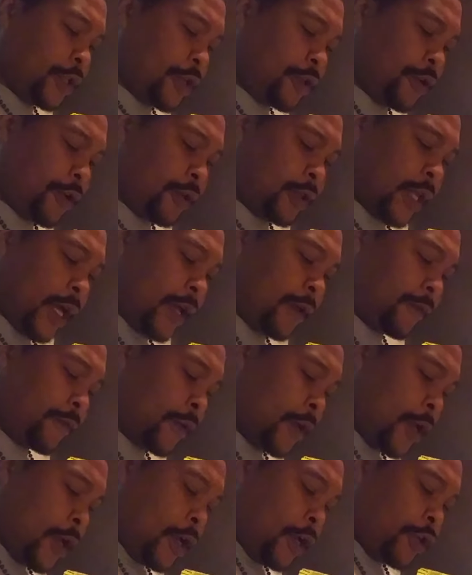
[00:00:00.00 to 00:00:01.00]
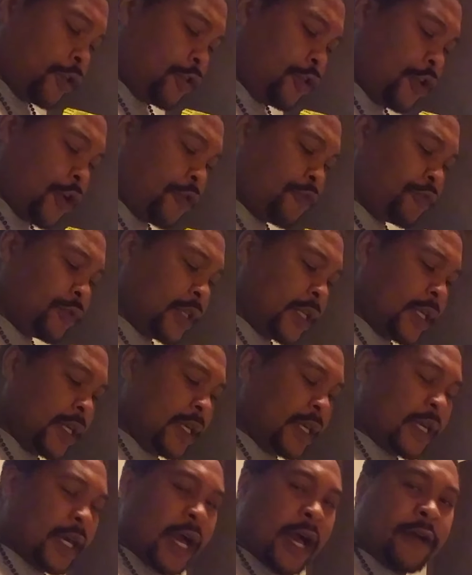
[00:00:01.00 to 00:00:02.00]
in your life, you don't
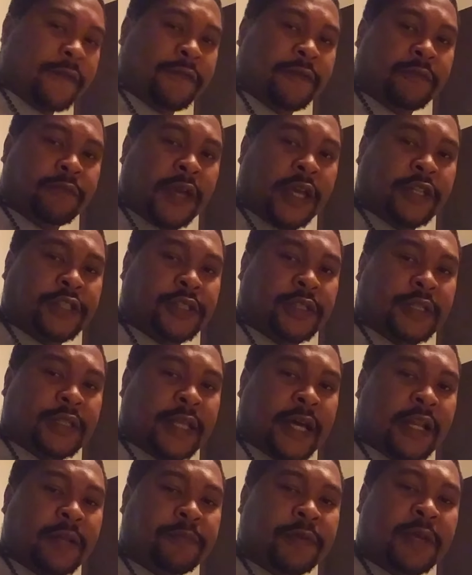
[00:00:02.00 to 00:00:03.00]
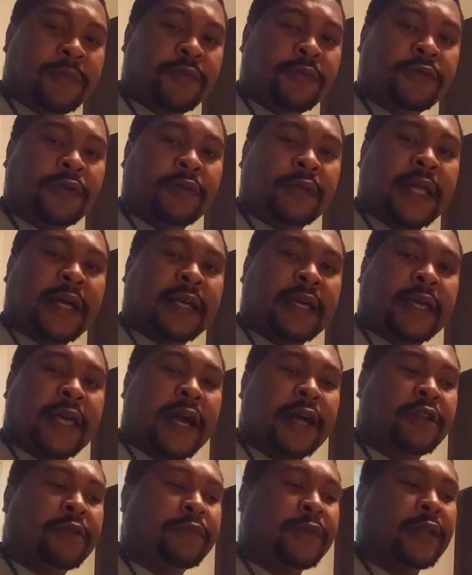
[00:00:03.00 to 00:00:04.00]
need confirmation. A lot of people who don't like
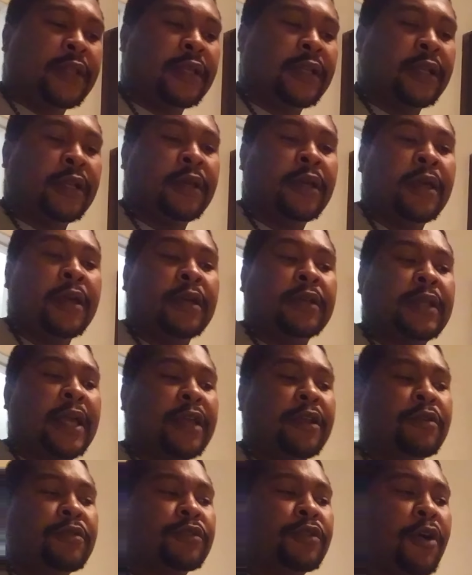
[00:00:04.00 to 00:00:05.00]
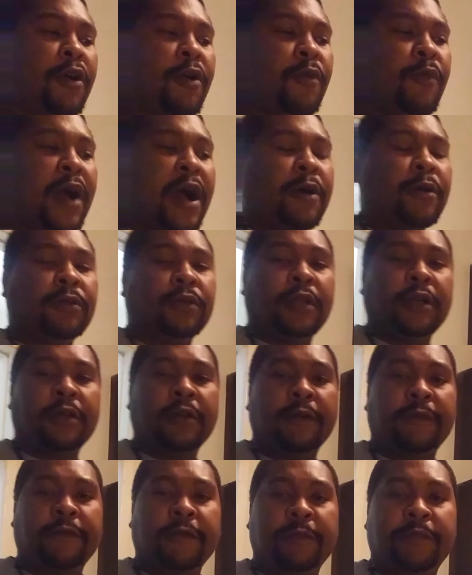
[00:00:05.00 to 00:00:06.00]
accountability, they don't go out
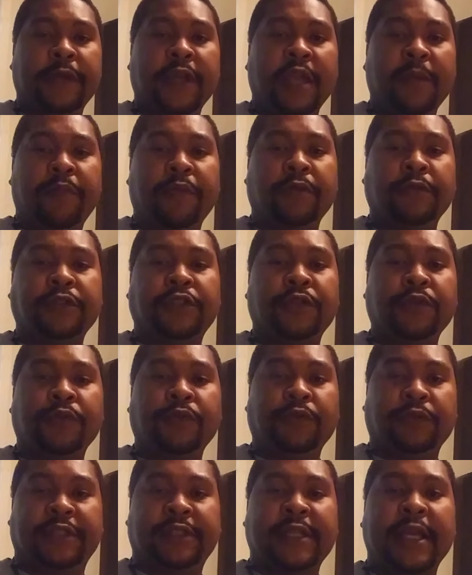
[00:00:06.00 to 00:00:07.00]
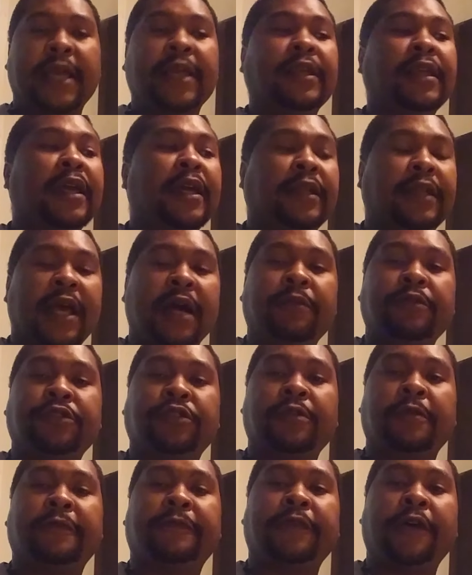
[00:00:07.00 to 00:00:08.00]
looking for people to say, yeah, that
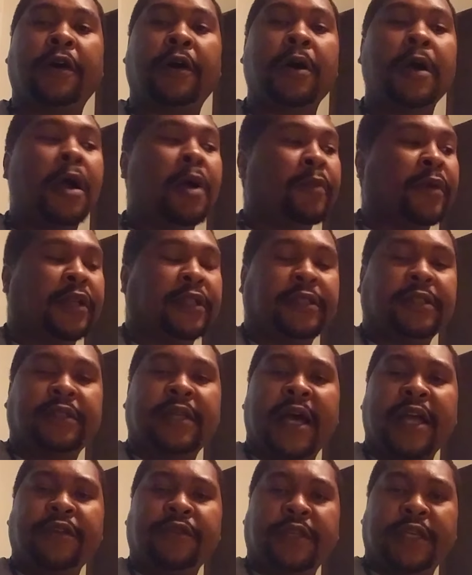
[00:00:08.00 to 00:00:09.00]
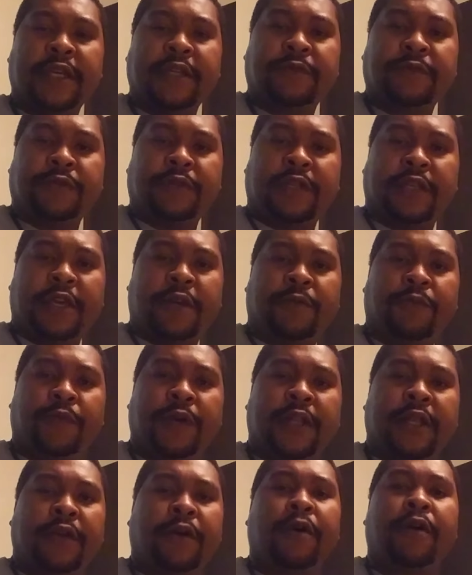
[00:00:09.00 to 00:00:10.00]
was your fault, but this is how you get
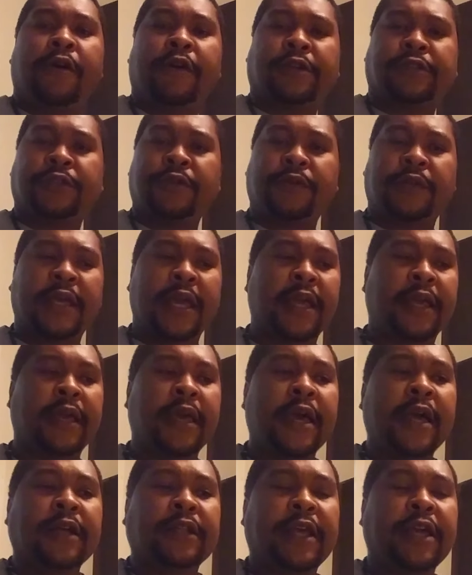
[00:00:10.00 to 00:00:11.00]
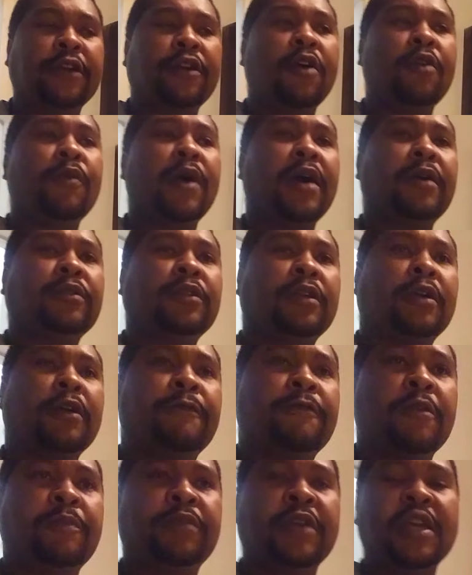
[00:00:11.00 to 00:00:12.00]
with it, or it's okay. They go out
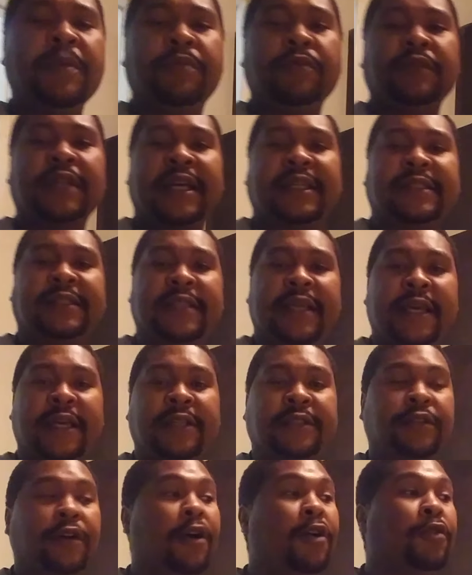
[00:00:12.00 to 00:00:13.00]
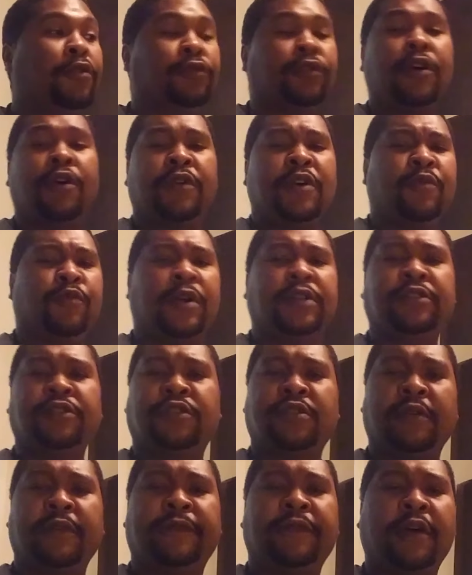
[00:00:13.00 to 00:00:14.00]
looking for people that says, oh, no, it
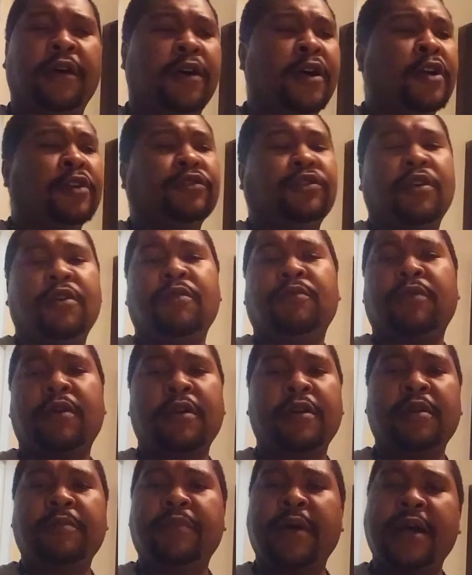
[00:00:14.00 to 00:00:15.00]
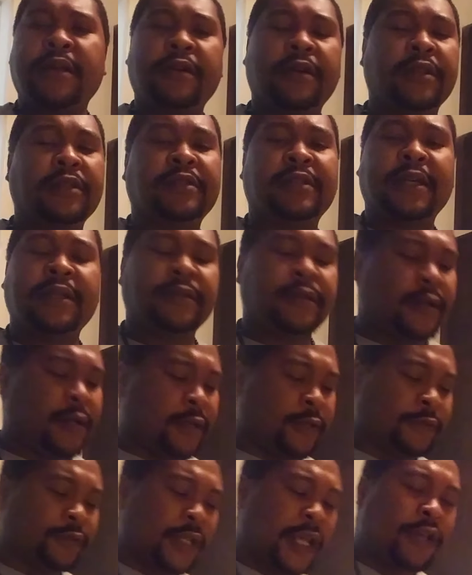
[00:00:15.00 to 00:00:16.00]
wasn't your fault. Don't worry about it. It's like,
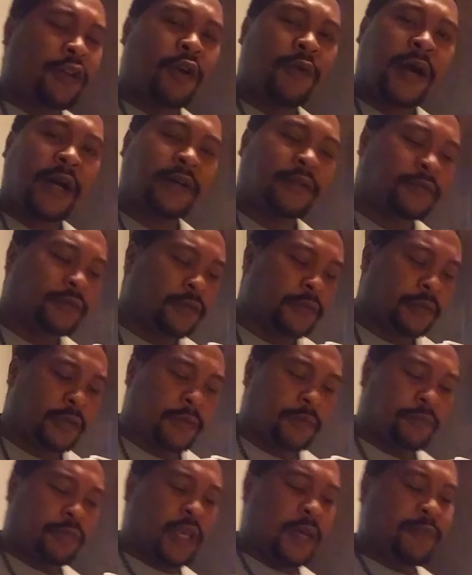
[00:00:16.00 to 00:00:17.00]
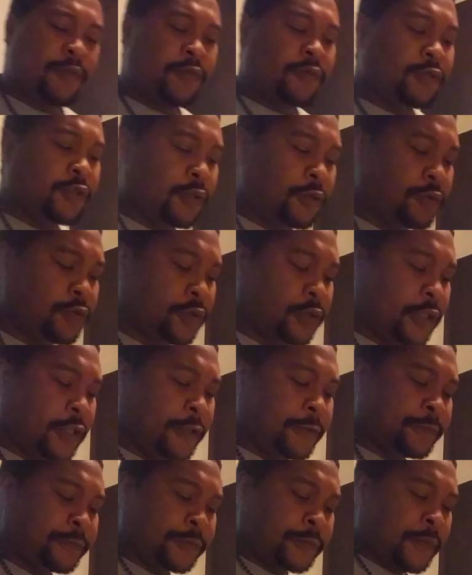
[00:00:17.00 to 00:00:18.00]
no. They go out, people
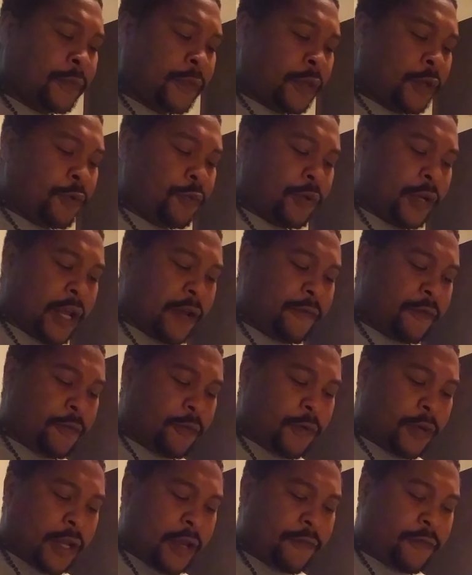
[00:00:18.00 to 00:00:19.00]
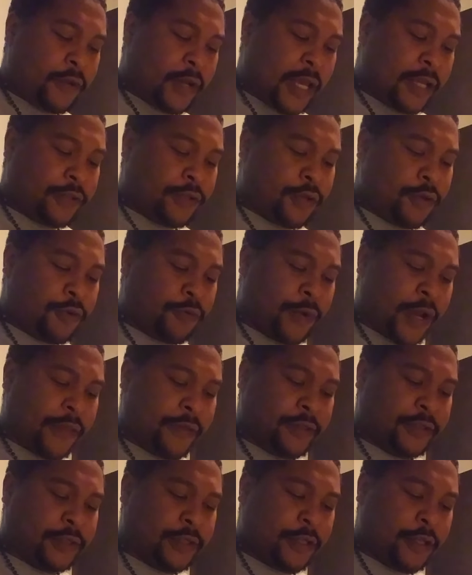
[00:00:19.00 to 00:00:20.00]
usually, whatever they do,
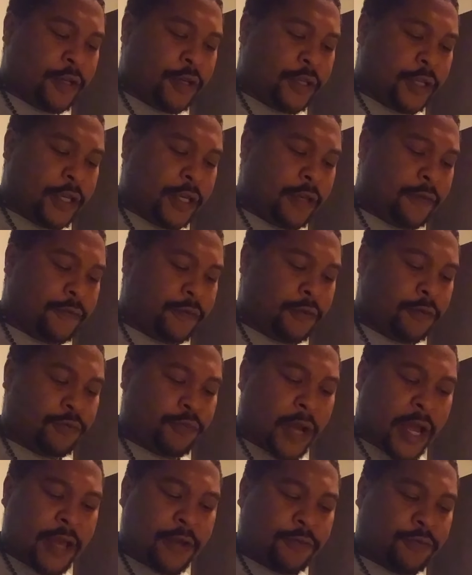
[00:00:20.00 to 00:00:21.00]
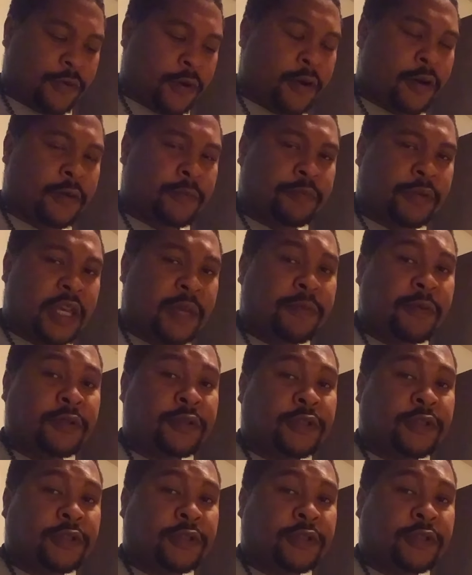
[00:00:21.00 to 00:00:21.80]
whether it's good, evil, right, wrong, people